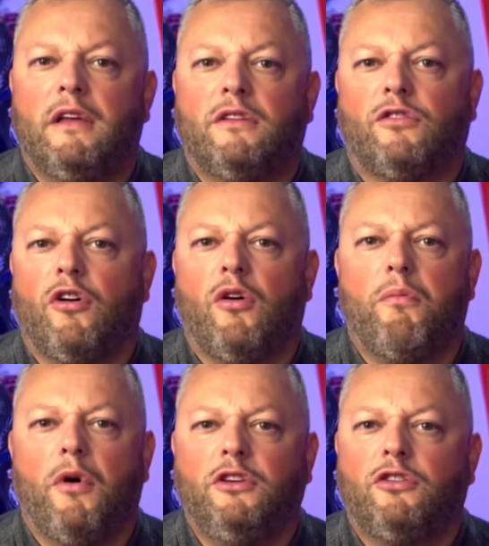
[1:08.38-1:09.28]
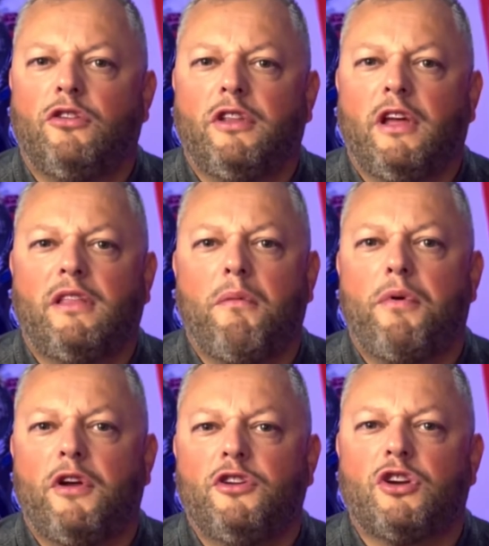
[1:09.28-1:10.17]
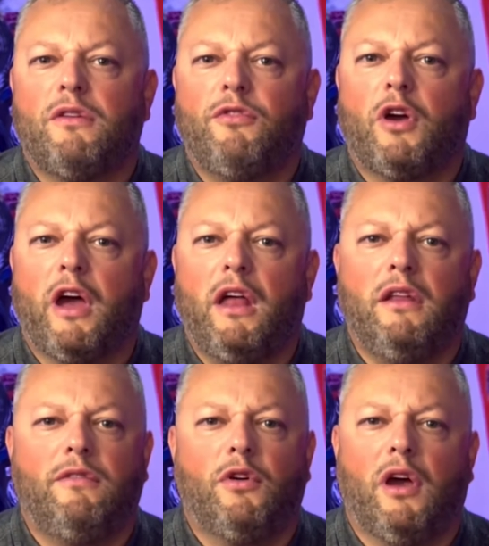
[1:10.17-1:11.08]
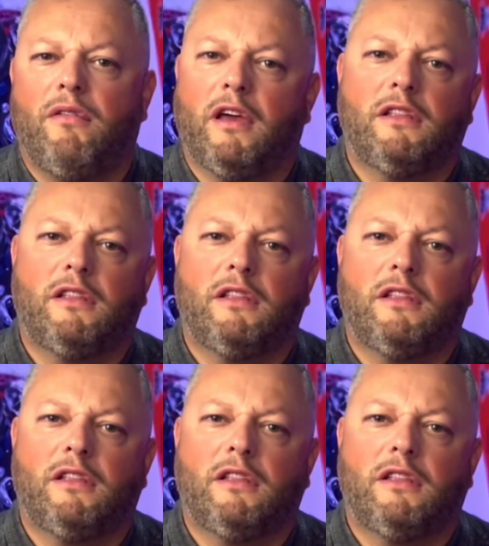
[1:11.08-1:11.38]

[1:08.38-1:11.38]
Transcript: So monitor the temperature if you can. If you have like